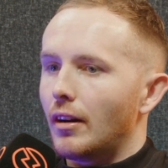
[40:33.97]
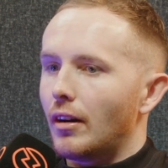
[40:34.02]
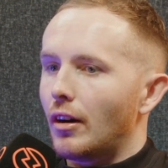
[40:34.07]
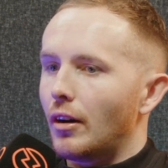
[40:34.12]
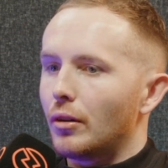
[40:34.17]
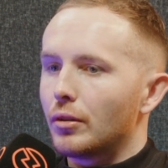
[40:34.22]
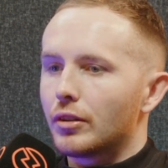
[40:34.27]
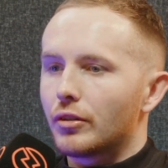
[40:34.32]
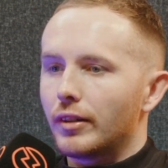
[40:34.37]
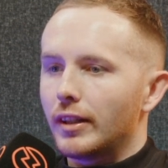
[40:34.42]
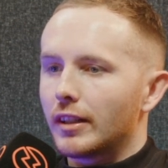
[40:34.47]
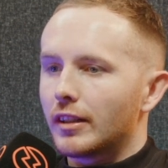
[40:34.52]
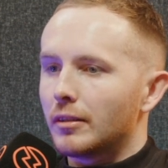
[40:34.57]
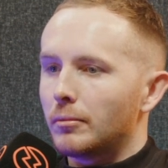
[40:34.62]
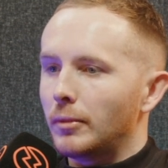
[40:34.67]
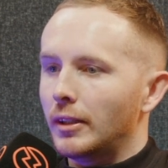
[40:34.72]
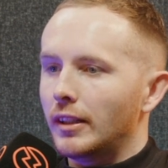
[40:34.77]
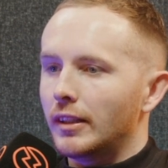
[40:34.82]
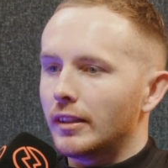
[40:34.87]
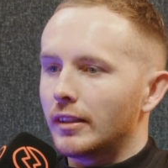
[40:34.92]
All great
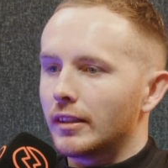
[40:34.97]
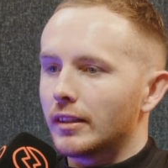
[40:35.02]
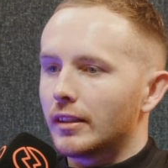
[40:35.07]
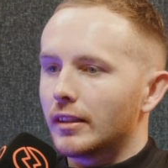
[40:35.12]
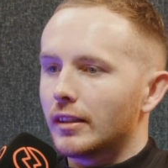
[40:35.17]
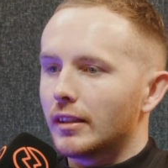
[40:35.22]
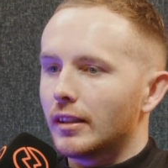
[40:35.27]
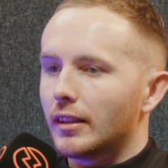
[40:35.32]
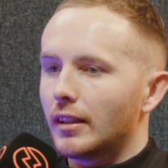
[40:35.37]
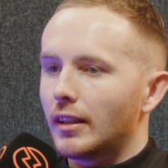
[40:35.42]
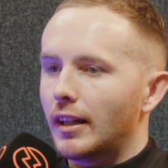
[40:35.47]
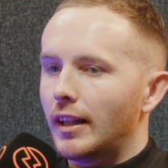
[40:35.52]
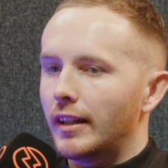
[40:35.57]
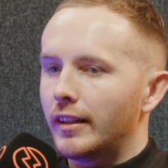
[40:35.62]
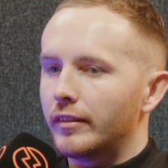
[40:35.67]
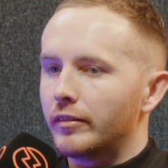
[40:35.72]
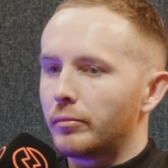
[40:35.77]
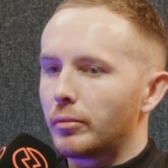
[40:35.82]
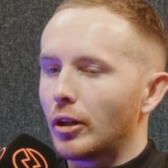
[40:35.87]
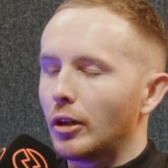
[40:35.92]
comedians
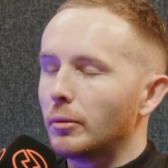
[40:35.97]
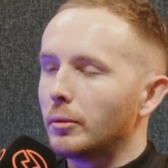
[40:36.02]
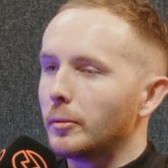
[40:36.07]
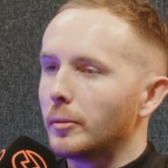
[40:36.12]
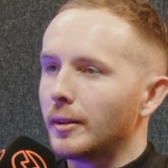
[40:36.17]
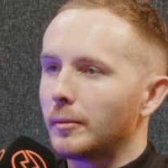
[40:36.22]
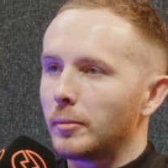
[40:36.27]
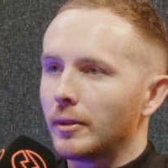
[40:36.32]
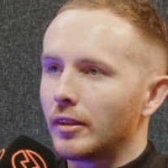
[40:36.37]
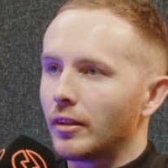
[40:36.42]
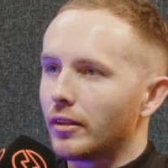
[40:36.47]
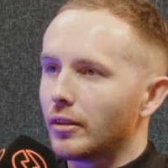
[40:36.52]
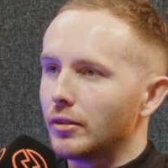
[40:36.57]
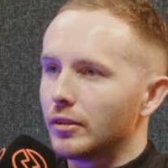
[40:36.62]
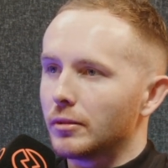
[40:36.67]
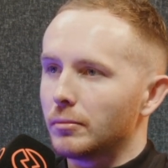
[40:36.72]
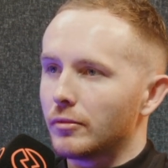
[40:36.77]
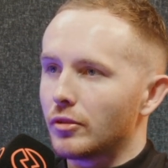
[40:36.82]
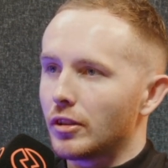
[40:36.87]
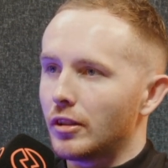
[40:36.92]
have probably been through
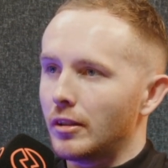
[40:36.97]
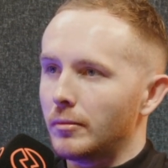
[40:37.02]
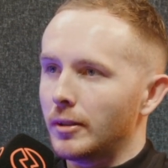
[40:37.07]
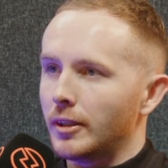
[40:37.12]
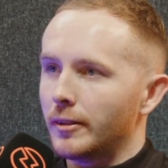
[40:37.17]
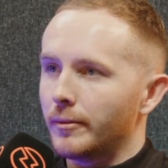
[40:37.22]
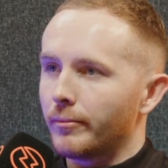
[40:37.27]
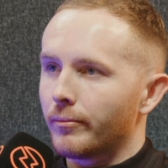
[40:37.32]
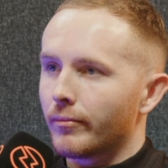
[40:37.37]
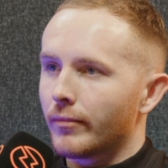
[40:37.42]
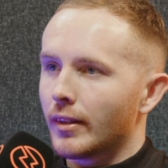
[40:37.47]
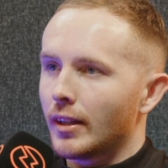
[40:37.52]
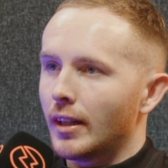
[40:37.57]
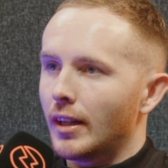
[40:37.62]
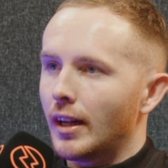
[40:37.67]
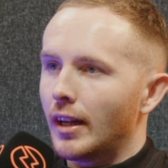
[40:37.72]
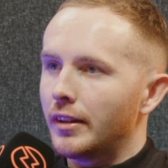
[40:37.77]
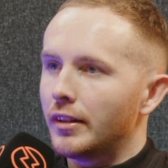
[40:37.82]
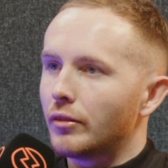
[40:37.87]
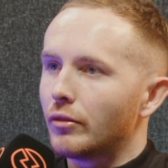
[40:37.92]
some trauma.
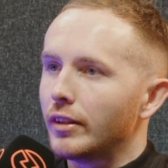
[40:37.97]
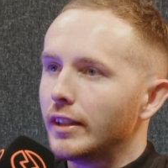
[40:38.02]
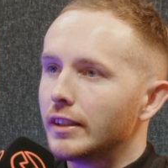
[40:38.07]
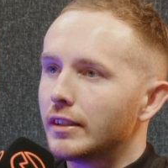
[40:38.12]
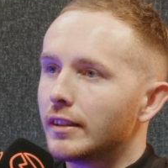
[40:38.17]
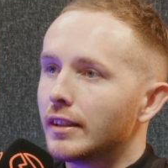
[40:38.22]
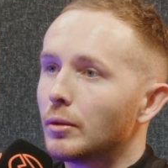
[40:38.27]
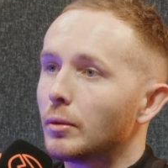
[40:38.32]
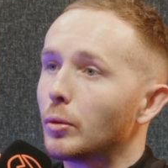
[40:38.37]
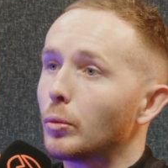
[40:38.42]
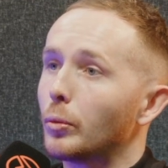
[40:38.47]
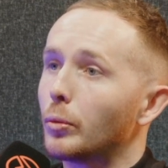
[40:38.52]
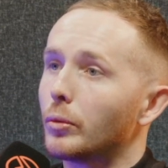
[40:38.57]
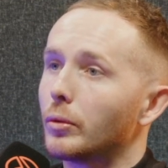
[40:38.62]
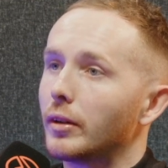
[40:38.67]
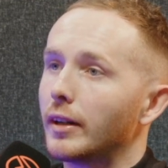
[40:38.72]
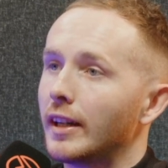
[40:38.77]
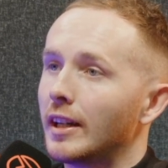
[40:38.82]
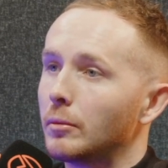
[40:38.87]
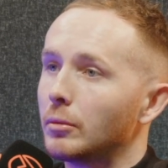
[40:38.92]
And the reason they were
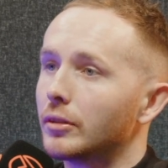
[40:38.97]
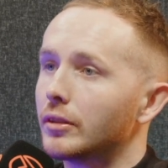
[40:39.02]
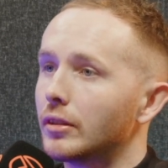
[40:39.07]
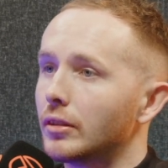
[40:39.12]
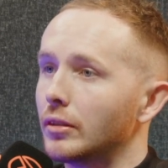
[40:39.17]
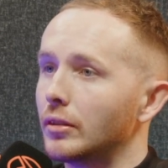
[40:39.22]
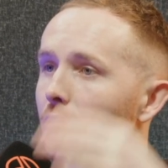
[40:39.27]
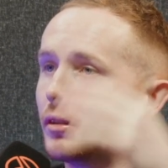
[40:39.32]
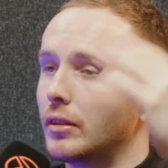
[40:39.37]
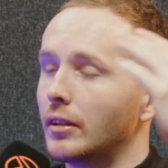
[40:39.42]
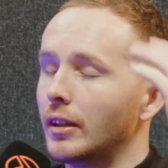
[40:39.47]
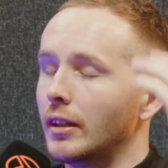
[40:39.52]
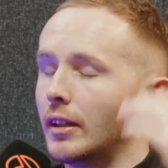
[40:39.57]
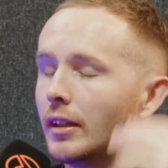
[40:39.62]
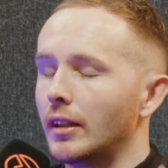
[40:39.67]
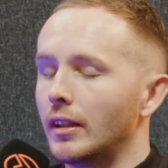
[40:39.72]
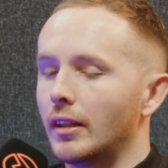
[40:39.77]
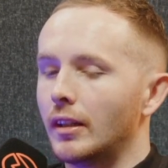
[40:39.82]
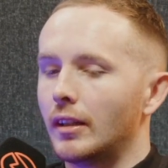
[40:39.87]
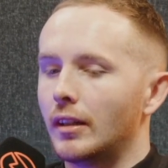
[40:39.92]
able to
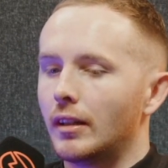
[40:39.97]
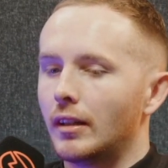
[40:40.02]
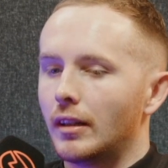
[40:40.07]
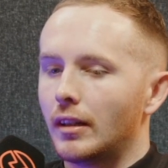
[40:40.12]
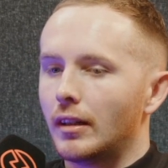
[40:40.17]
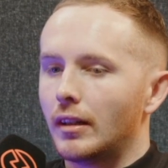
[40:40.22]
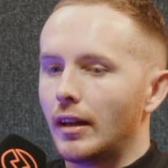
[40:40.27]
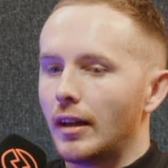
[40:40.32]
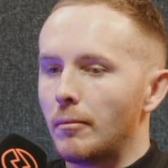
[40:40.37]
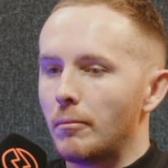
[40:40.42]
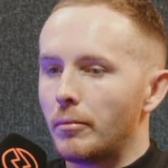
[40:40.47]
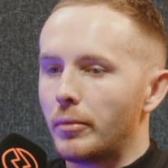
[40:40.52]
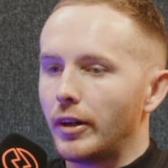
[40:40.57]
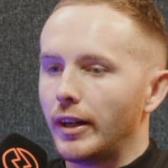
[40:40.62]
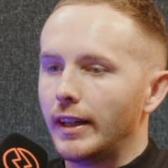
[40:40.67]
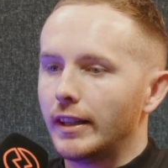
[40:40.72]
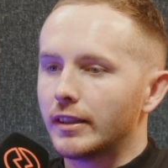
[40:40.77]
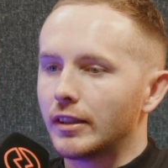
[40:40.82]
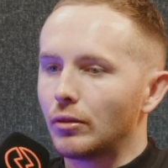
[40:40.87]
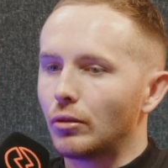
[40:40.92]

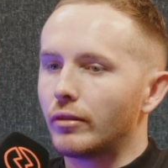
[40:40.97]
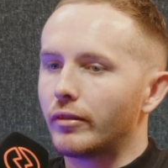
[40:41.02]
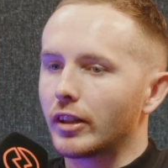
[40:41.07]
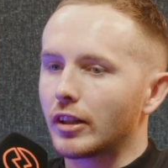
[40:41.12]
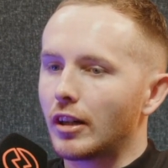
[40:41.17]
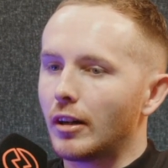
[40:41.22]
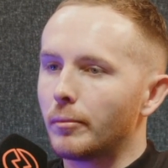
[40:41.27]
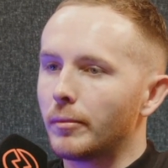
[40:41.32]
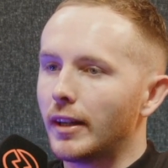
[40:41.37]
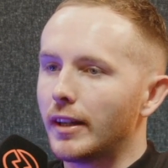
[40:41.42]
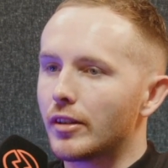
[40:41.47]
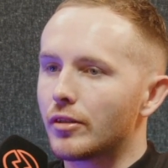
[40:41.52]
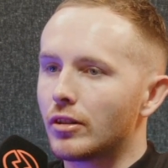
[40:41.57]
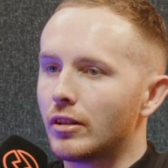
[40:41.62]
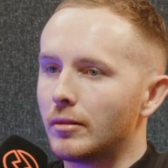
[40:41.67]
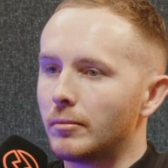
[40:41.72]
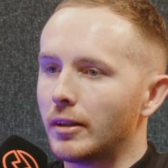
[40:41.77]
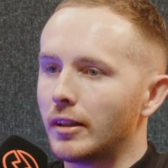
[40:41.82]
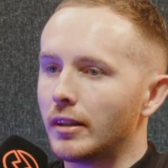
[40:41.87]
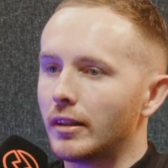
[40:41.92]
embrace and overcome that
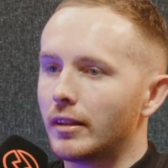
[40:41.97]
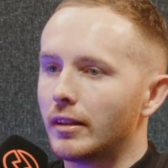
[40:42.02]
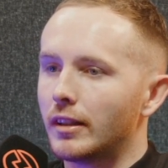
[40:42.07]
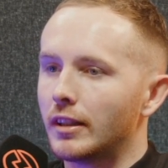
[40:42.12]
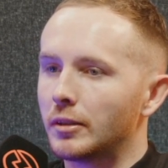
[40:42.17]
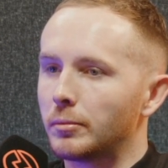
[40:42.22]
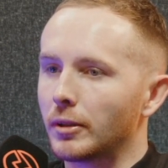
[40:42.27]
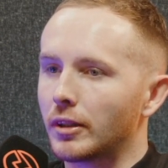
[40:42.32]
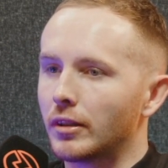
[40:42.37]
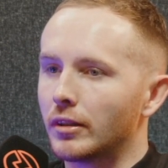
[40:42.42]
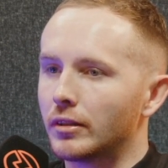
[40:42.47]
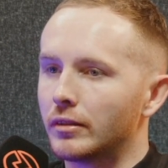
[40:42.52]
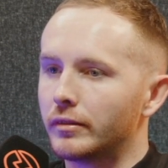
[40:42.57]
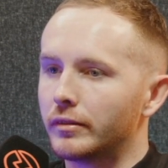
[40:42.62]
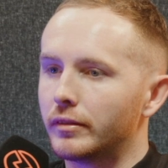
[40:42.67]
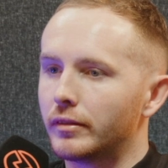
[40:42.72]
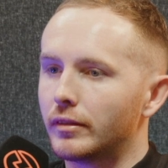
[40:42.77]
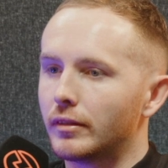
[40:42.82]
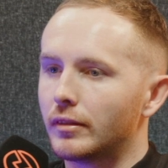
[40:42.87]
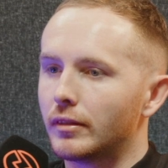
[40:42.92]
trauma is because
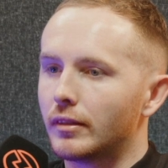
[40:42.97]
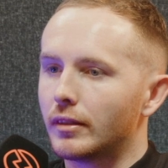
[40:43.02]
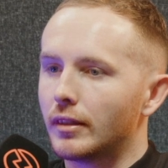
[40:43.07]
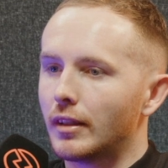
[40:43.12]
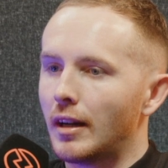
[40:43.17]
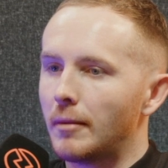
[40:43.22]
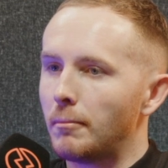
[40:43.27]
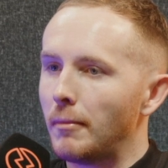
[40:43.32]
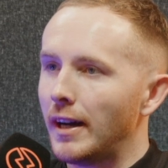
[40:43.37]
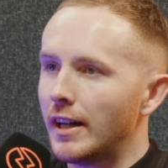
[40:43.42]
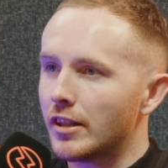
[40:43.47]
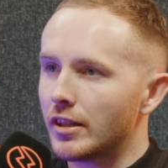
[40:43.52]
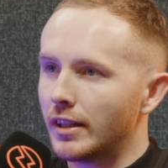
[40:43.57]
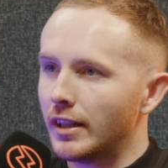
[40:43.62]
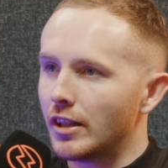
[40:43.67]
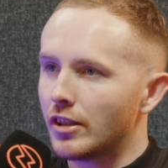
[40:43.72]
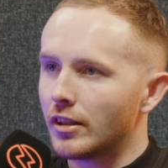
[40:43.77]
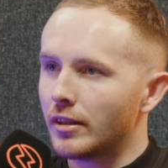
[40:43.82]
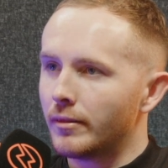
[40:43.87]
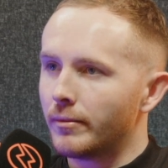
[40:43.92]
of
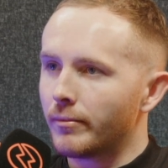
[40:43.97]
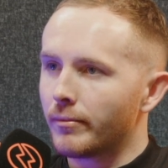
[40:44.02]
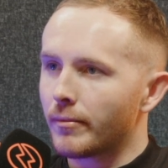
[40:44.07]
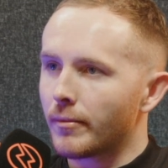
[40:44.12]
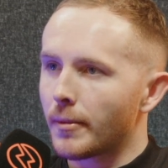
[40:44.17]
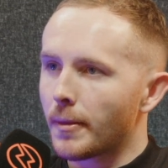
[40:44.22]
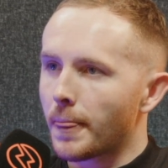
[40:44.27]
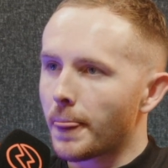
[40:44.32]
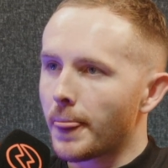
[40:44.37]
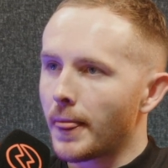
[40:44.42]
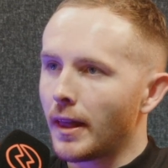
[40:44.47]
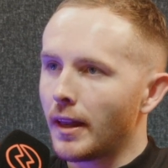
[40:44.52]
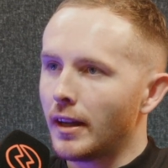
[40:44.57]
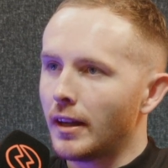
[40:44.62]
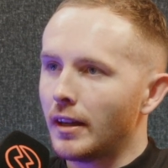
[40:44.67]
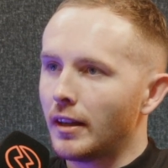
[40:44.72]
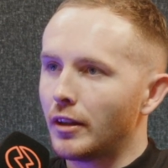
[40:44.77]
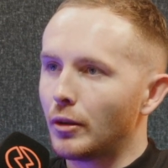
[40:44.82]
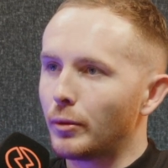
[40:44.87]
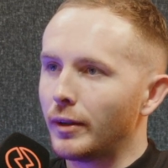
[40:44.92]
imagination.
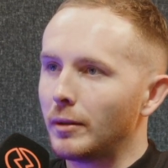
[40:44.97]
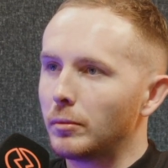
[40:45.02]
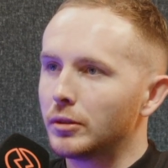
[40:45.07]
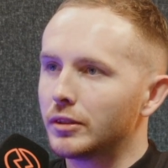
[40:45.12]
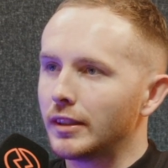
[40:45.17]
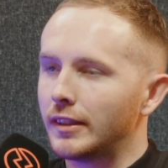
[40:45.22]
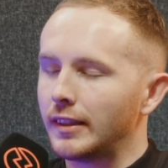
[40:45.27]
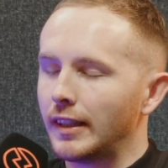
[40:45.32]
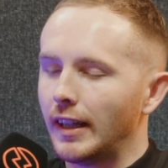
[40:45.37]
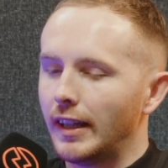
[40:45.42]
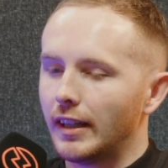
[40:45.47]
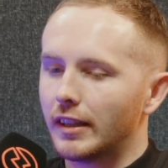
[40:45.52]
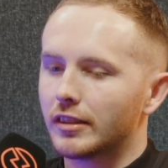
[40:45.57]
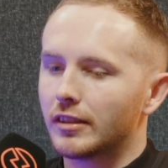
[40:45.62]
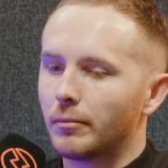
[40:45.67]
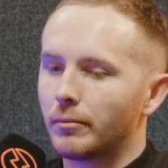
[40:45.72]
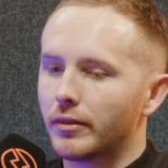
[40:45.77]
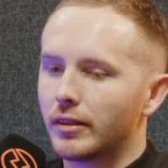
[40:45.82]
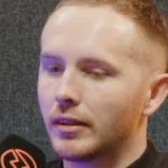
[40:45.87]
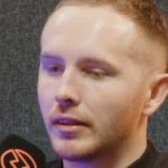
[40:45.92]
They were able to take
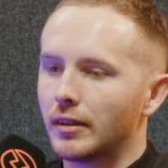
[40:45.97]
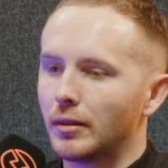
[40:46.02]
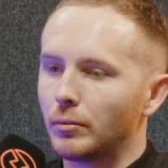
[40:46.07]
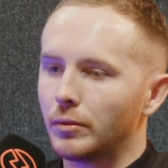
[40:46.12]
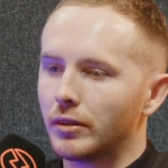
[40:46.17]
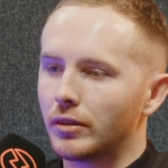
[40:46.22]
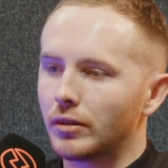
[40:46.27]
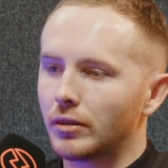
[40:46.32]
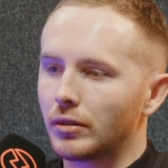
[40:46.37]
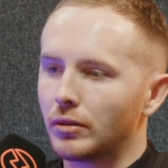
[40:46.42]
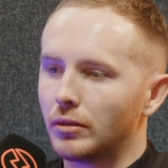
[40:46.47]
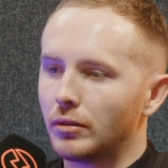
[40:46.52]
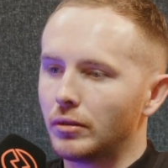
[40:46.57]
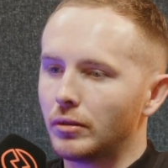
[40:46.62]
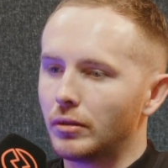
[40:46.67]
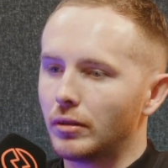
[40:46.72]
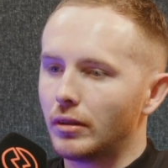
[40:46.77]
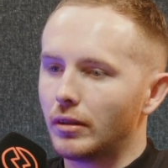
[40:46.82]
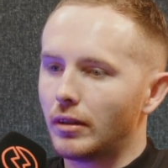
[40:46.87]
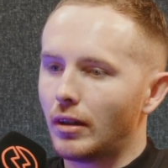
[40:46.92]
something that was
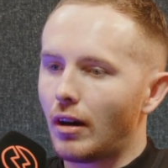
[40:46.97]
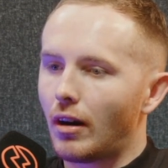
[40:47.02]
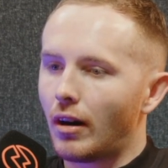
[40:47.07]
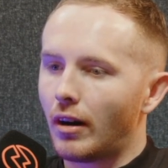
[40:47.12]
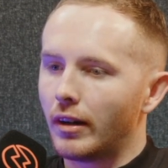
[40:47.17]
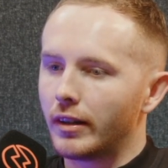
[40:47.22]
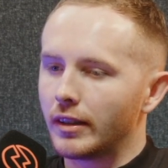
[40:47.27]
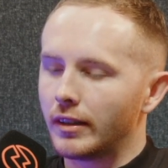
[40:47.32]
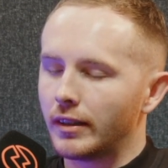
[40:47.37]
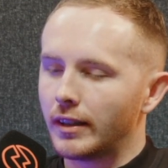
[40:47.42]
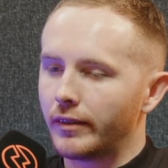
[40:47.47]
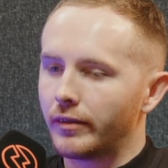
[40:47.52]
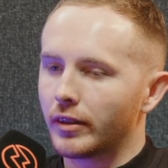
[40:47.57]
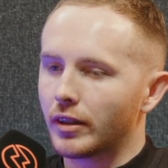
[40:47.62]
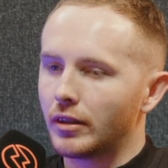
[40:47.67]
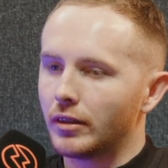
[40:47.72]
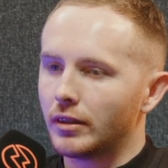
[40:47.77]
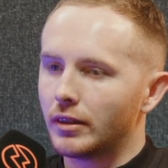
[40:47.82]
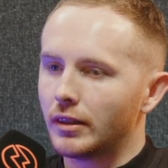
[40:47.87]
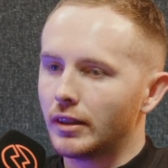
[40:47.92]
so hard and
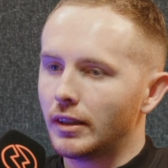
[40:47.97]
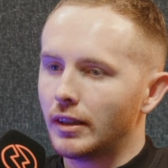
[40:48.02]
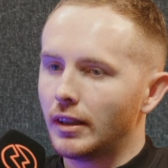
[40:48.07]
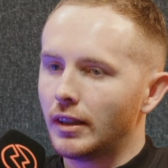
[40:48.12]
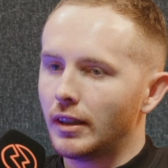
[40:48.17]
difficult